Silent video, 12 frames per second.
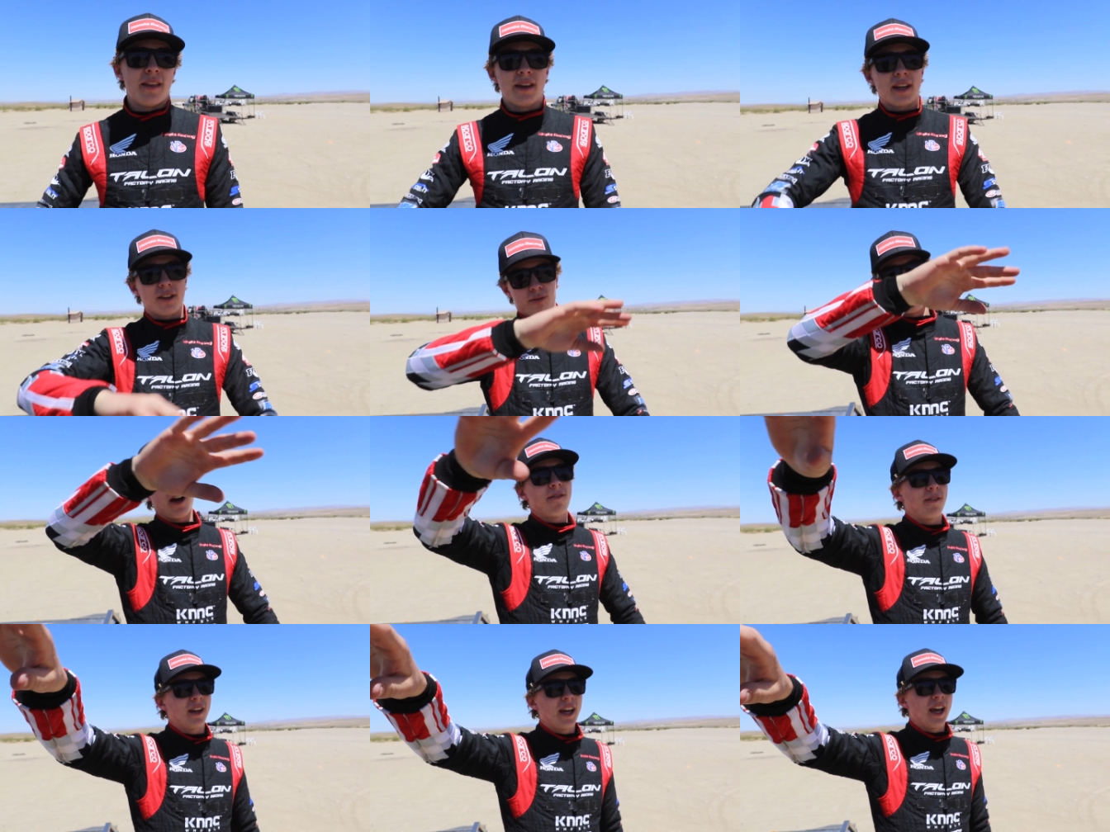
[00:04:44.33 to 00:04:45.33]
then it gets
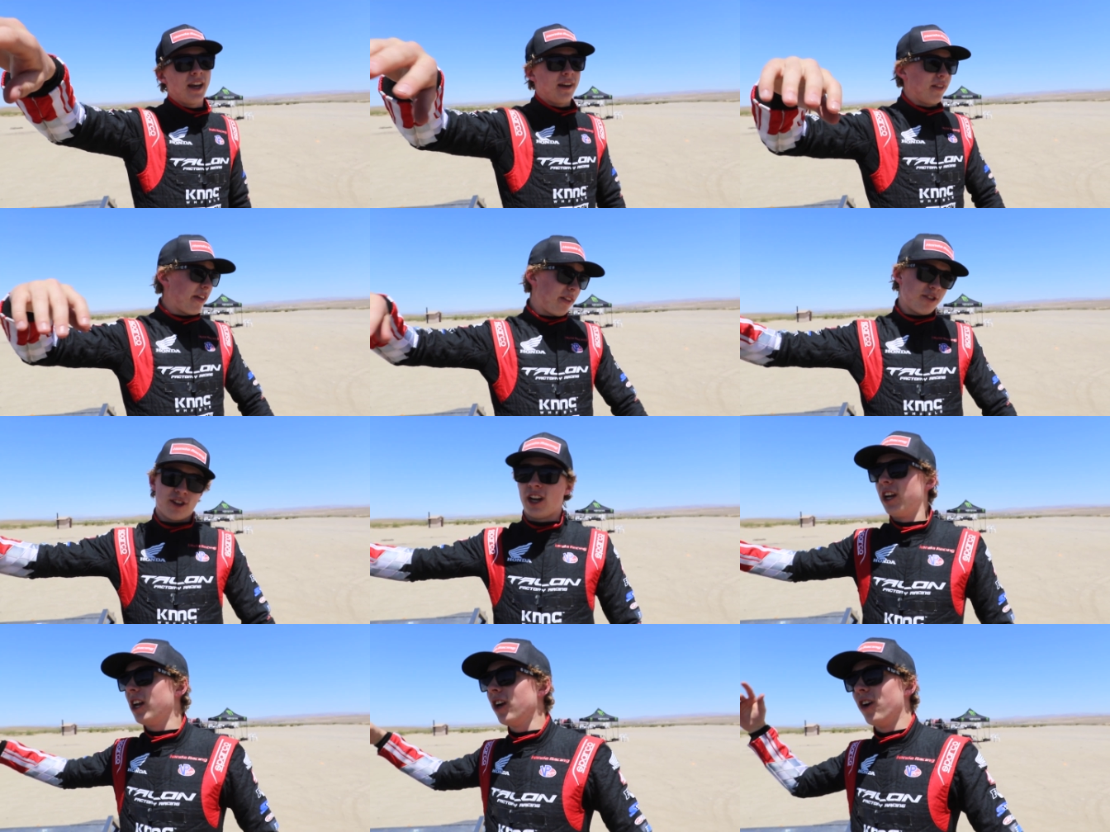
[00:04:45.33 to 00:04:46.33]
rough again, and then there's a
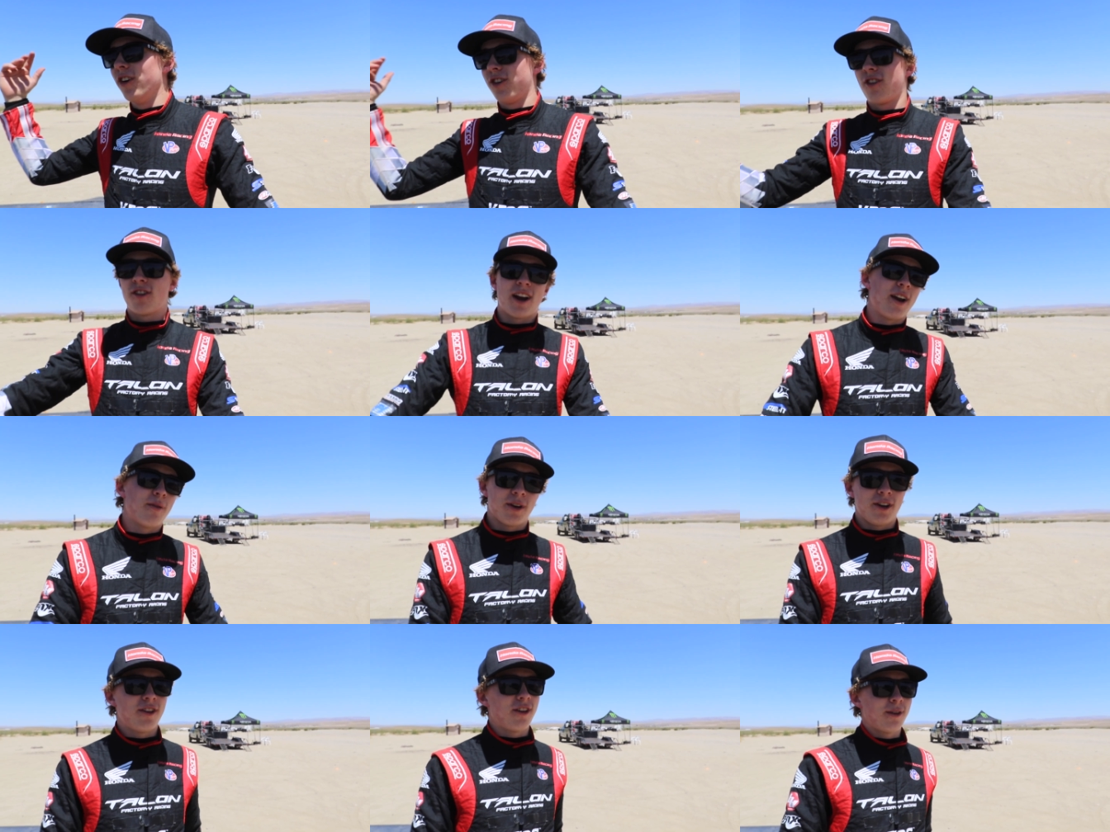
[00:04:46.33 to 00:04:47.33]
huge straight
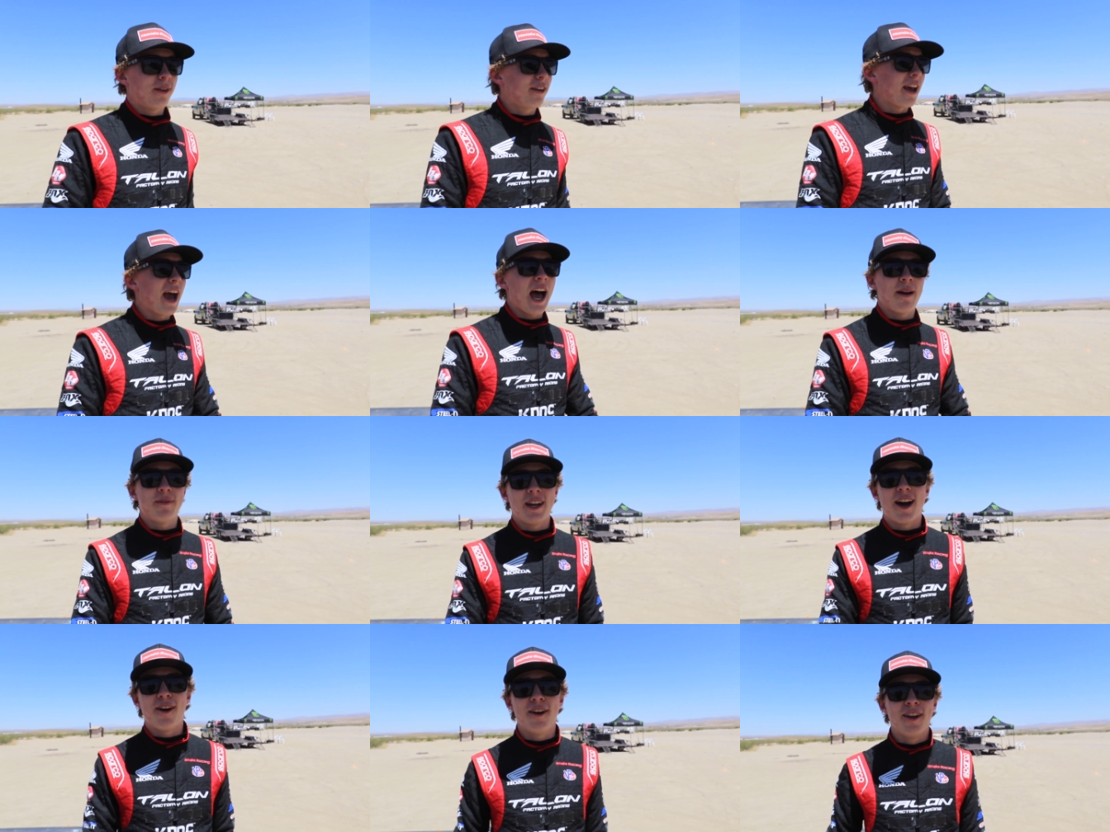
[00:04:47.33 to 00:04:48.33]
where you're just tapped
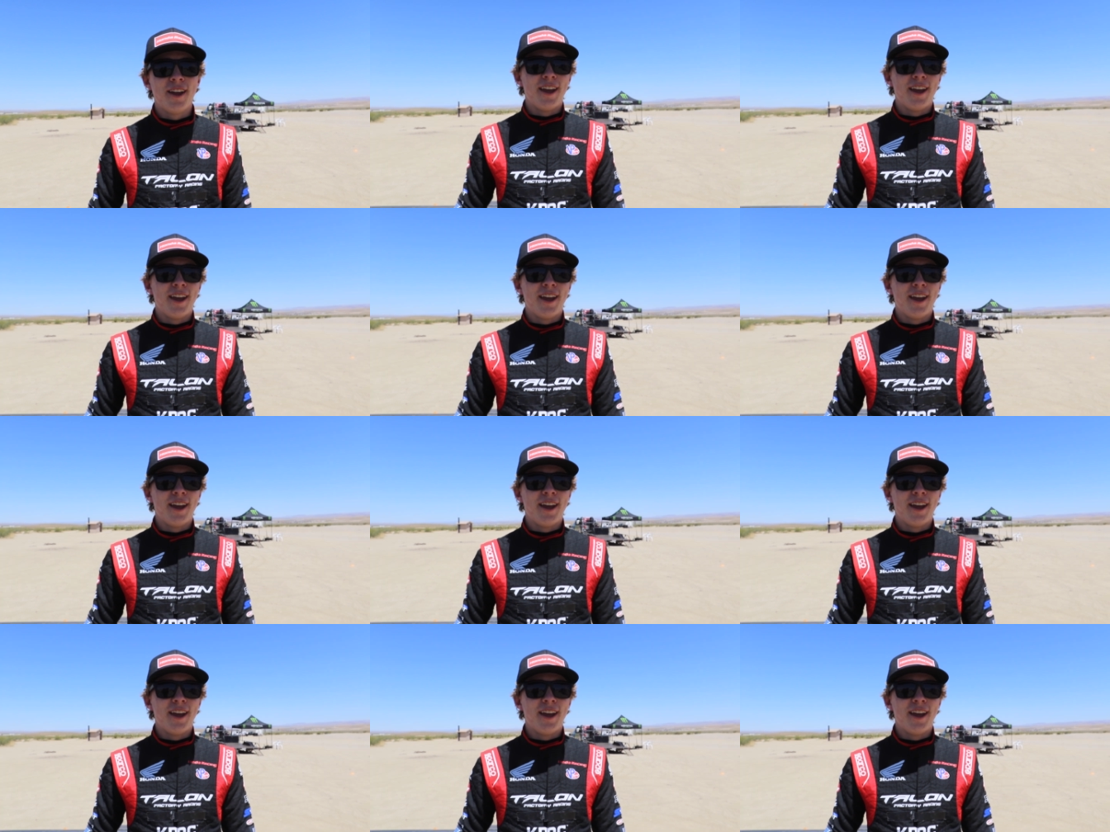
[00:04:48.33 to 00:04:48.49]
out.